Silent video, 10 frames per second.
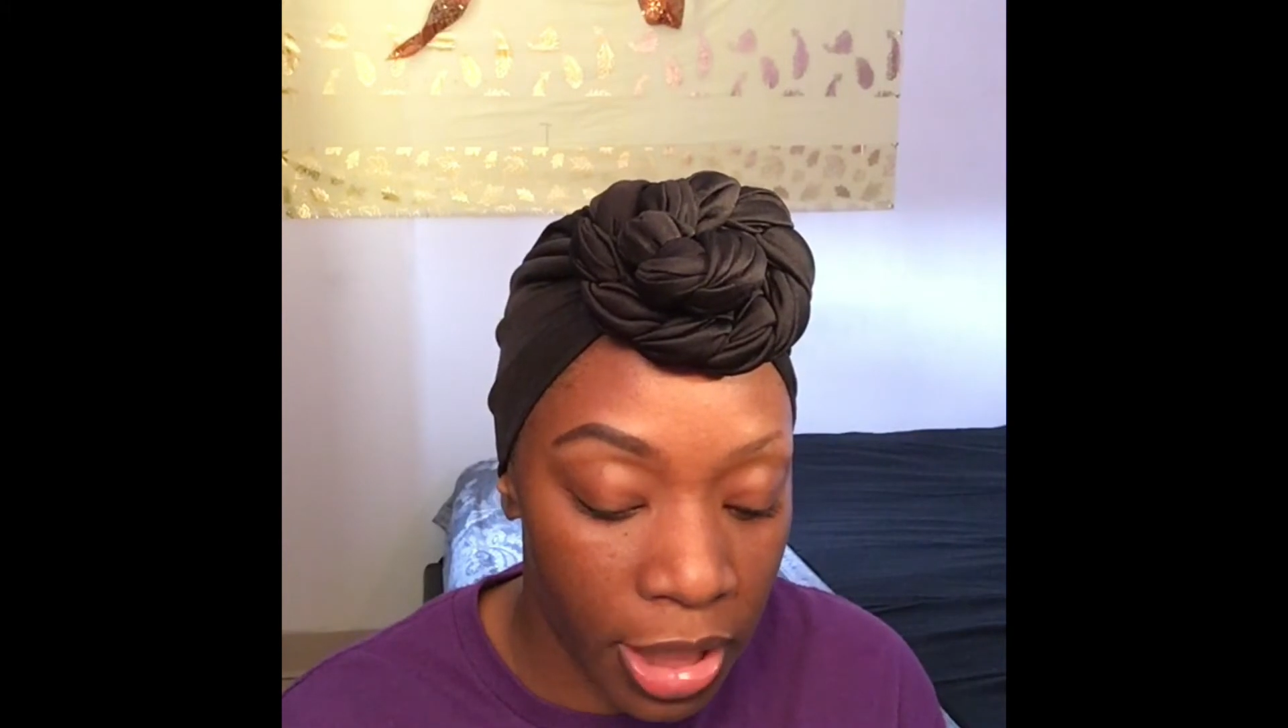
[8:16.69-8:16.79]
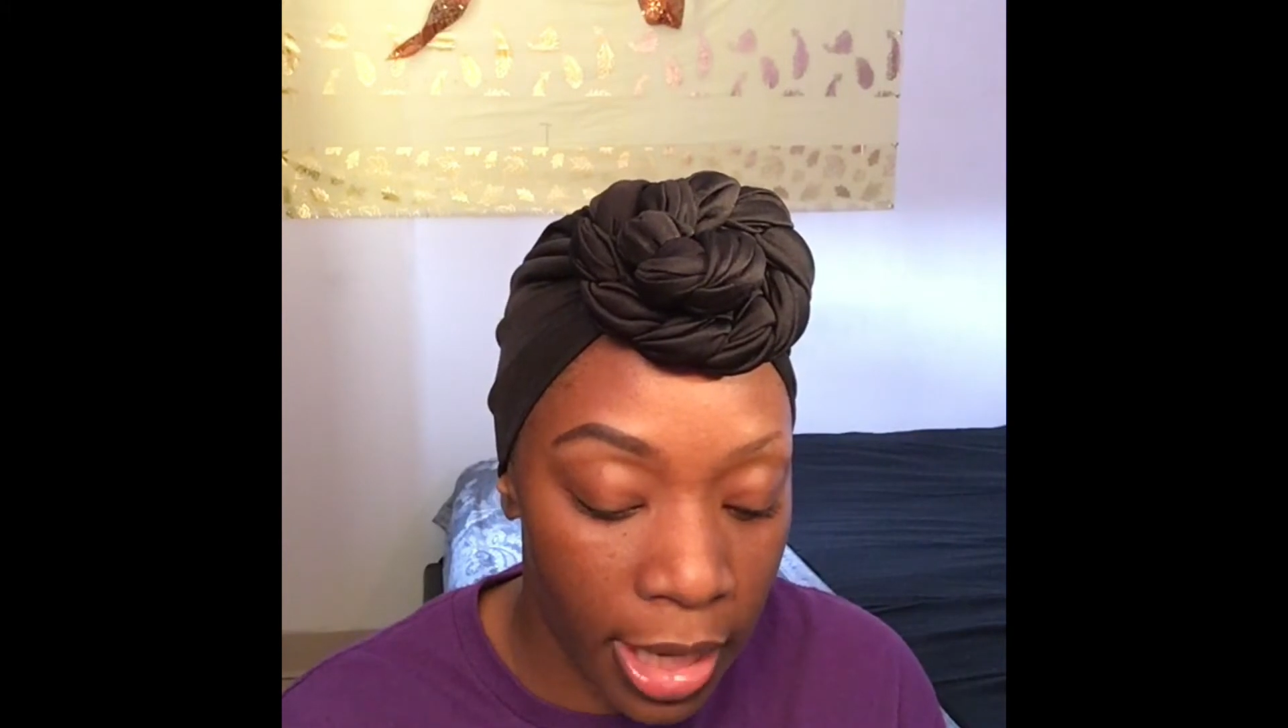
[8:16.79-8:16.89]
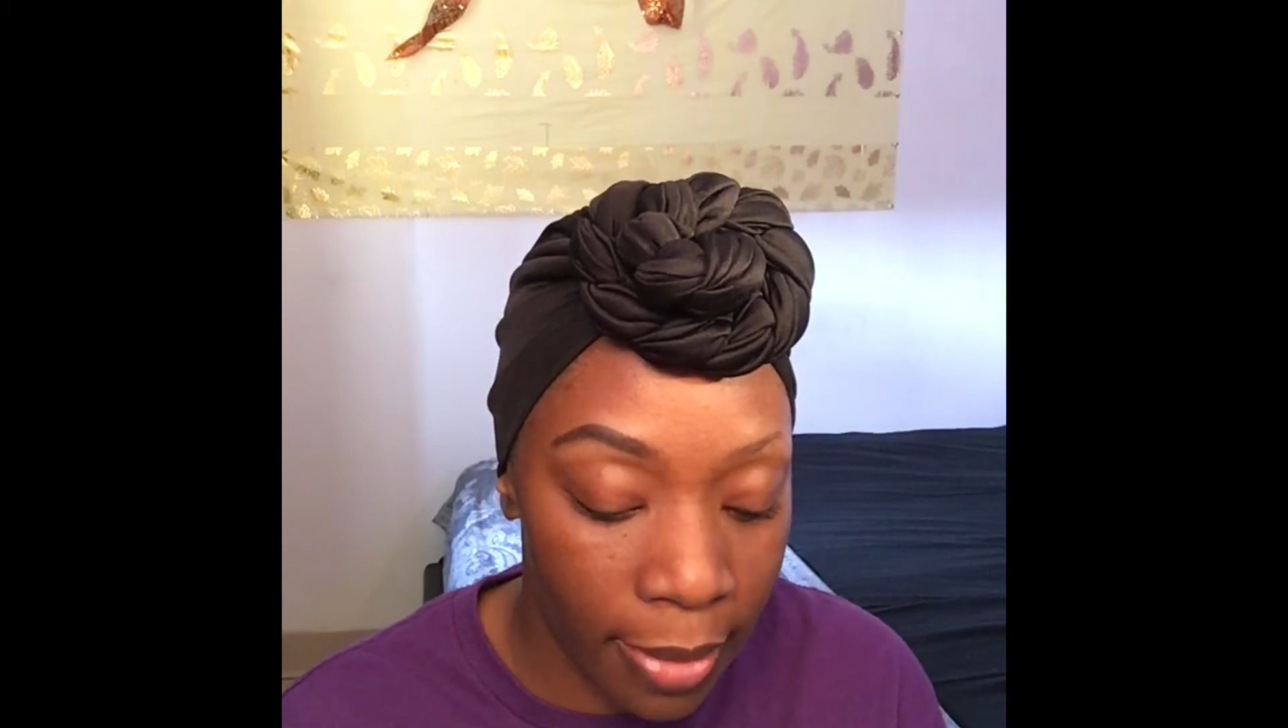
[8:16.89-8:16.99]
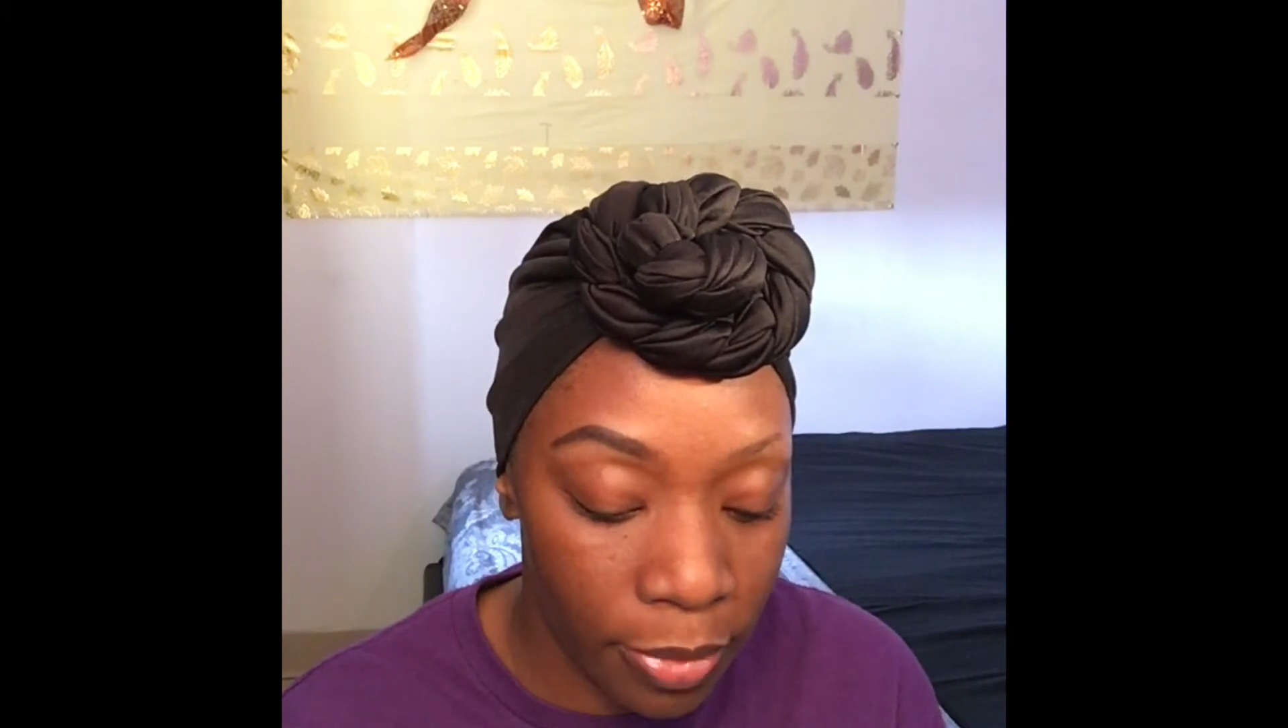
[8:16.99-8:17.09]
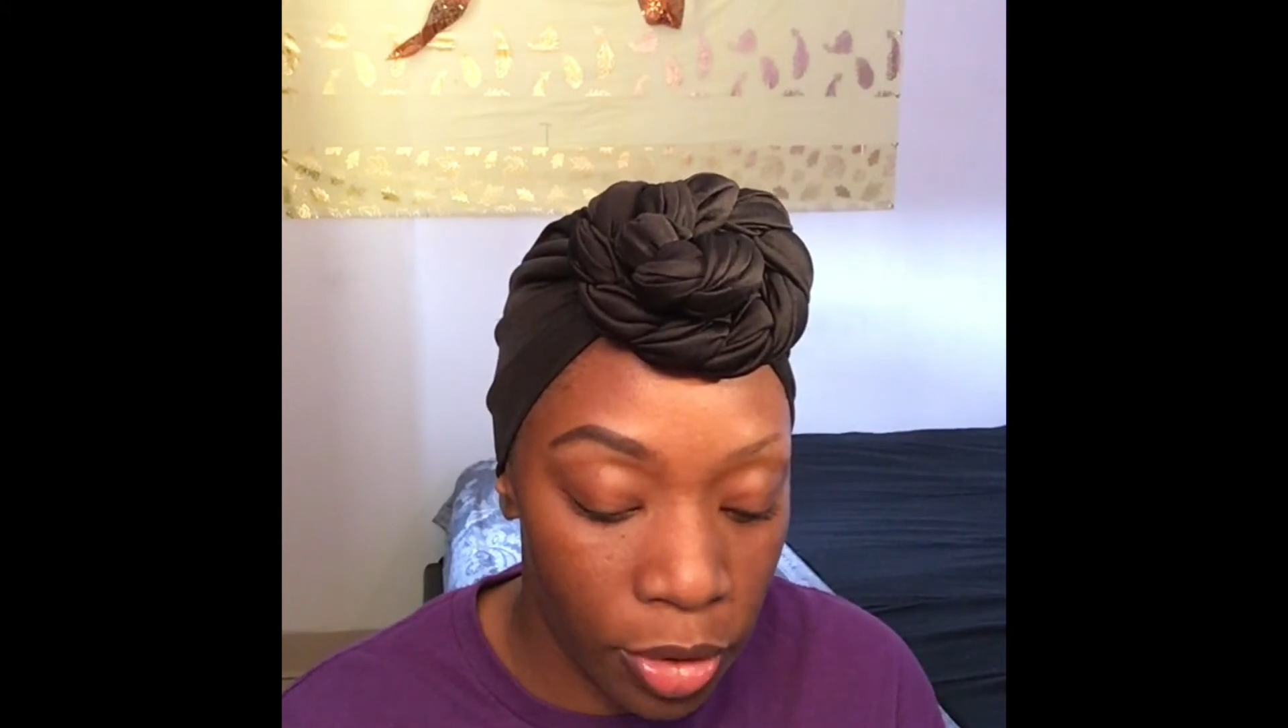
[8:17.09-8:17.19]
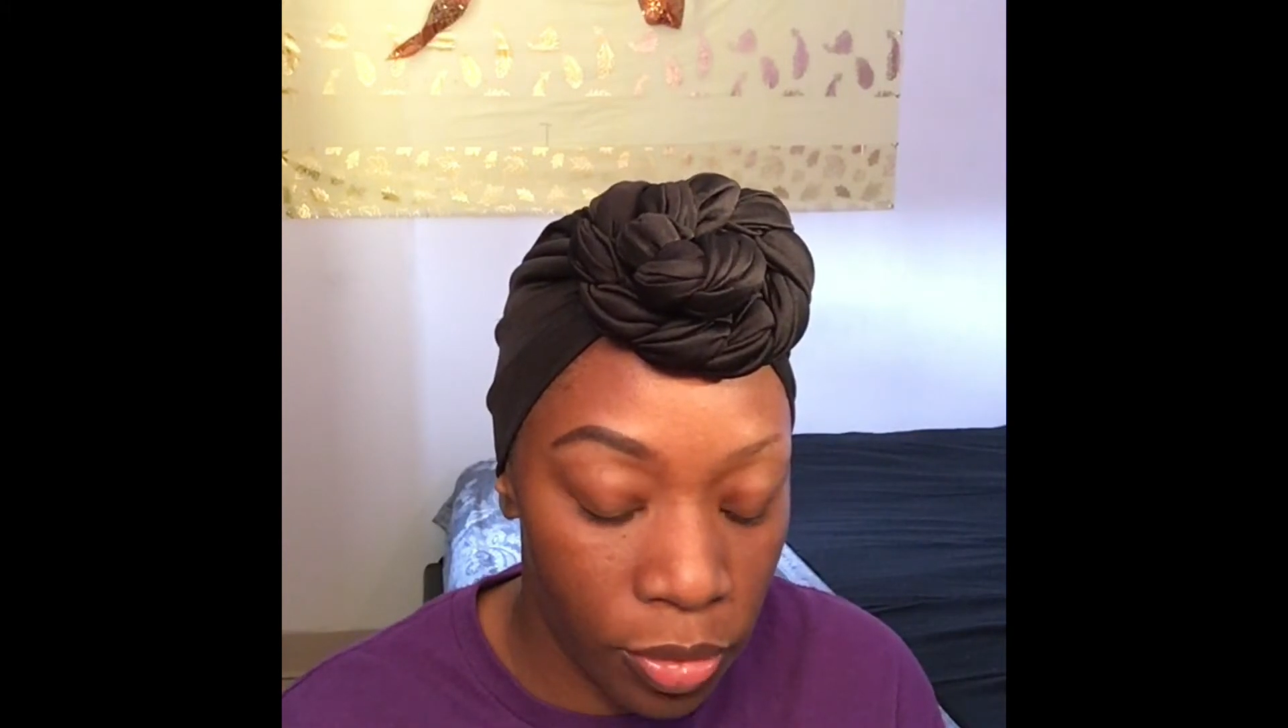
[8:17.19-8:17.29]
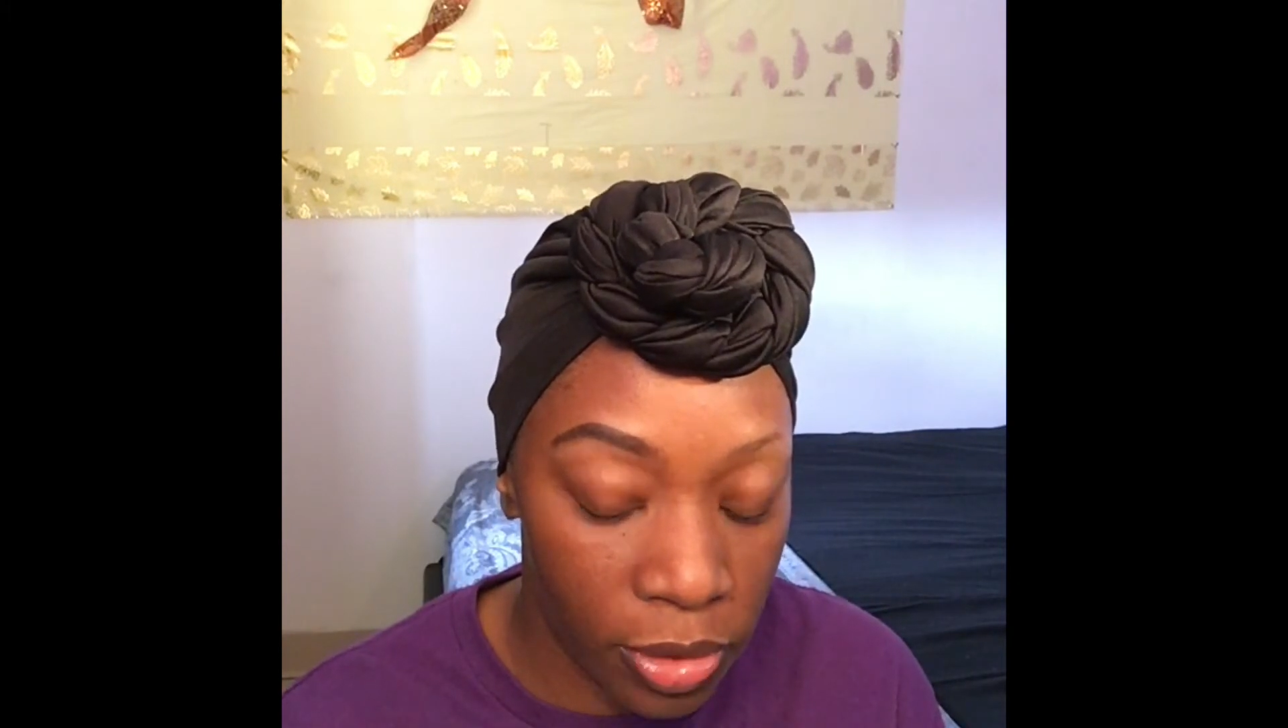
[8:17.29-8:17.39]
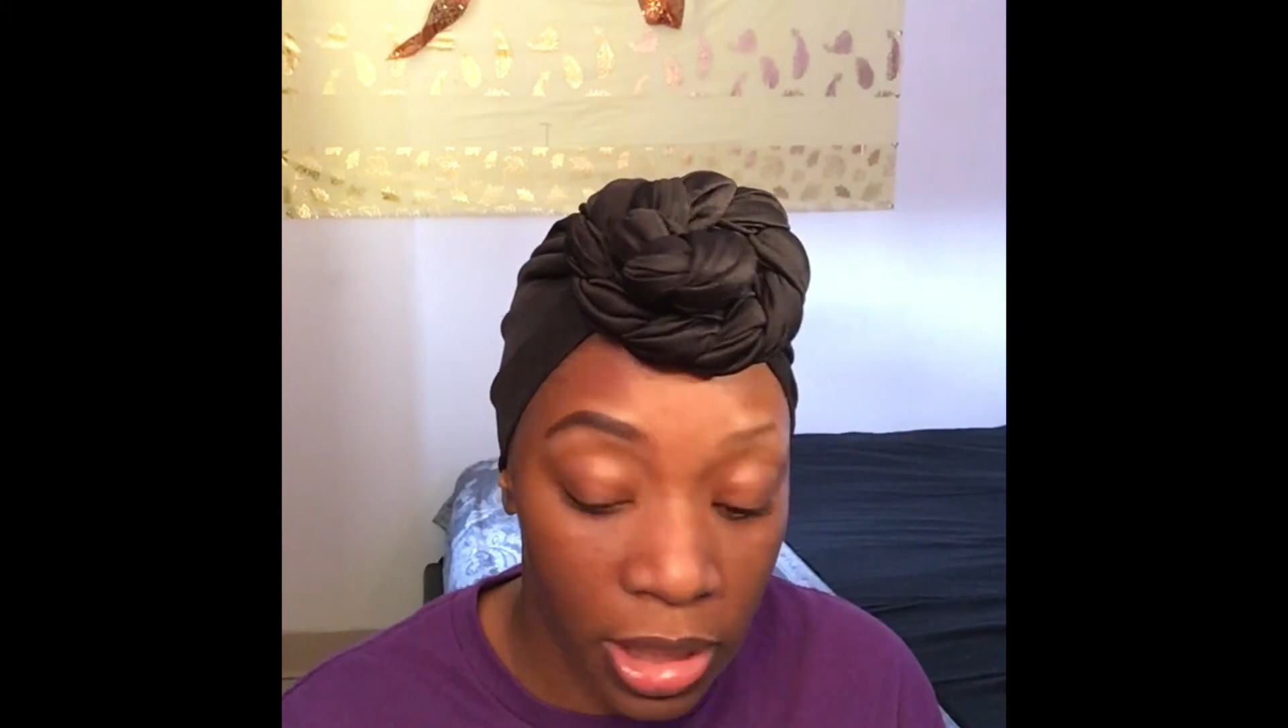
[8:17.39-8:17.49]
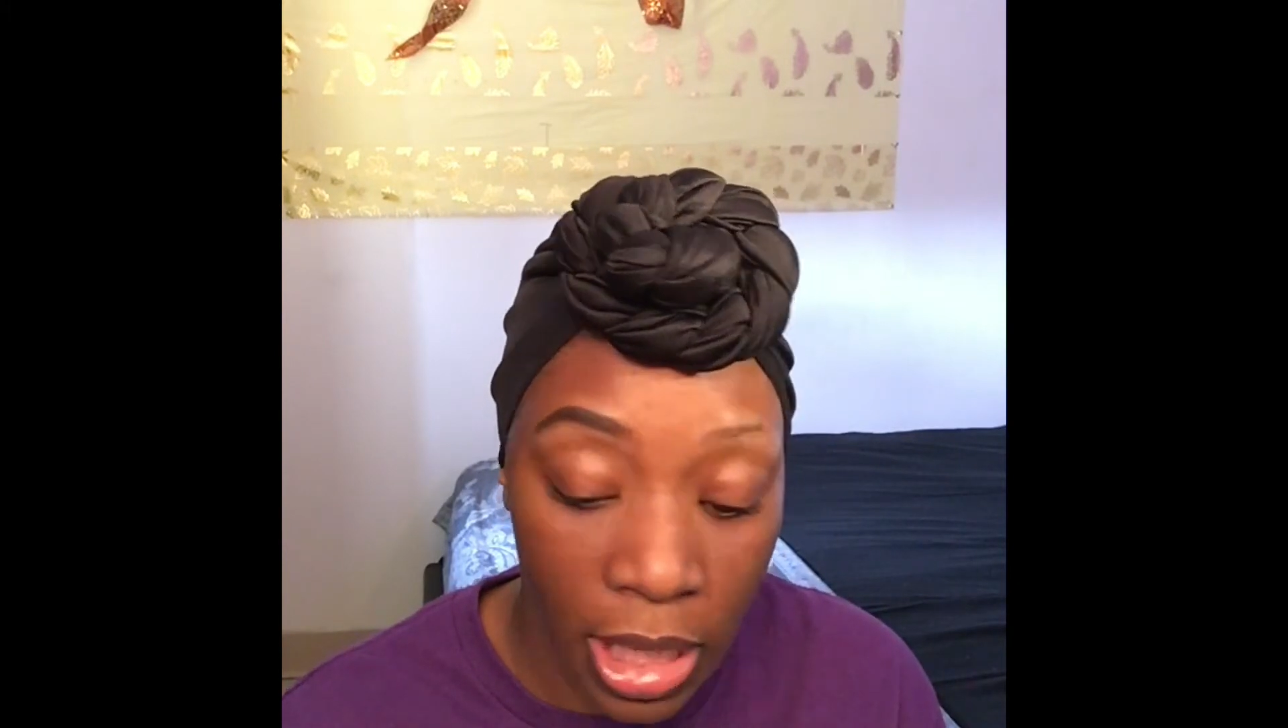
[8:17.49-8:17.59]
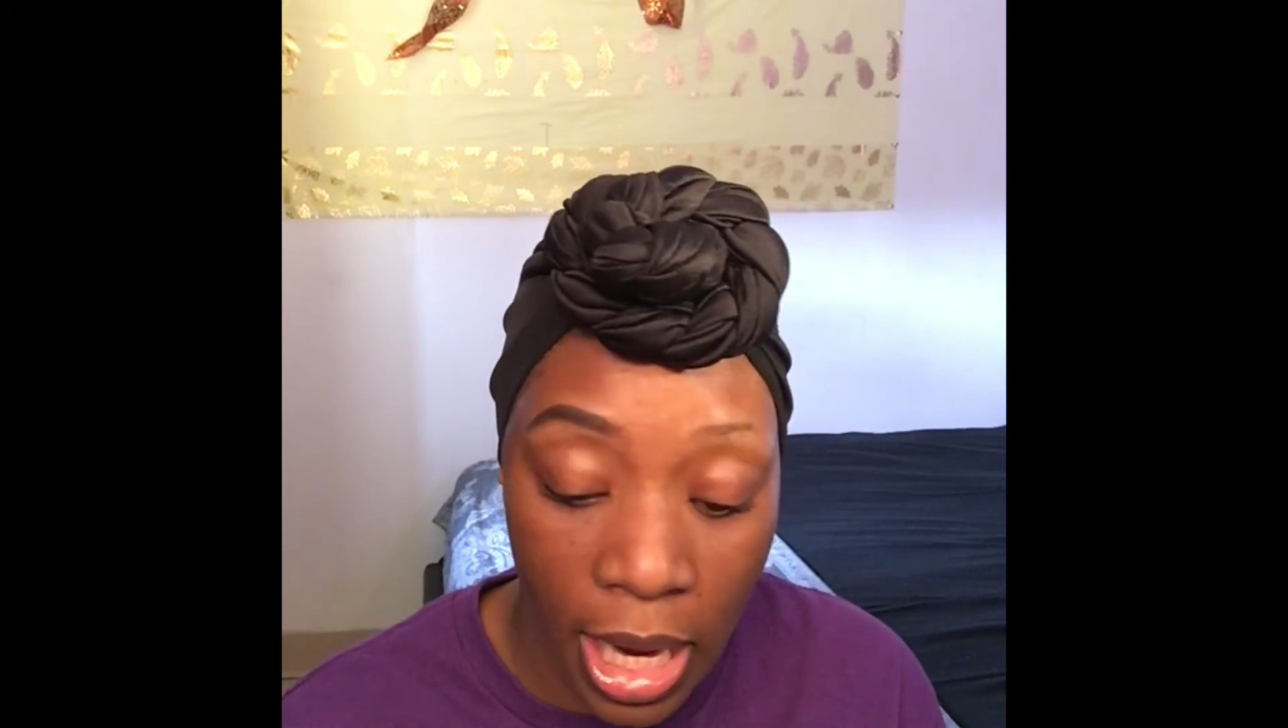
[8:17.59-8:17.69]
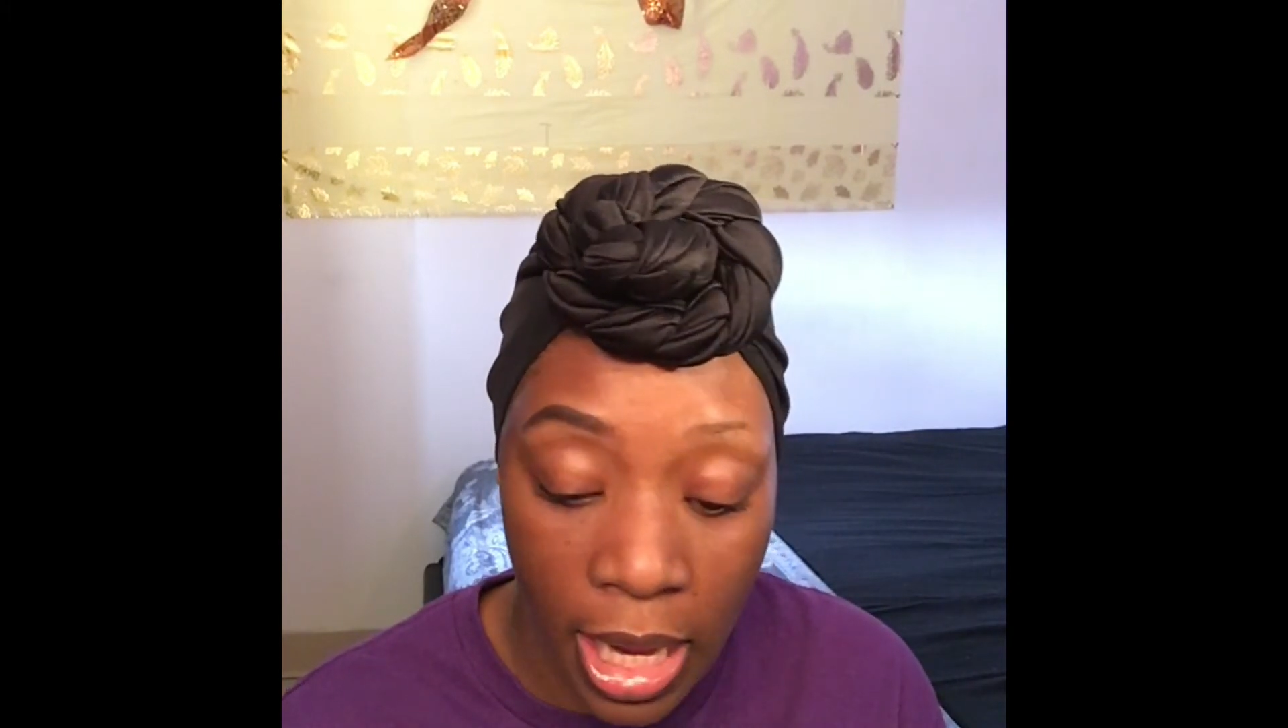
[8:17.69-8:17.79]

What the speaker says: that I'm using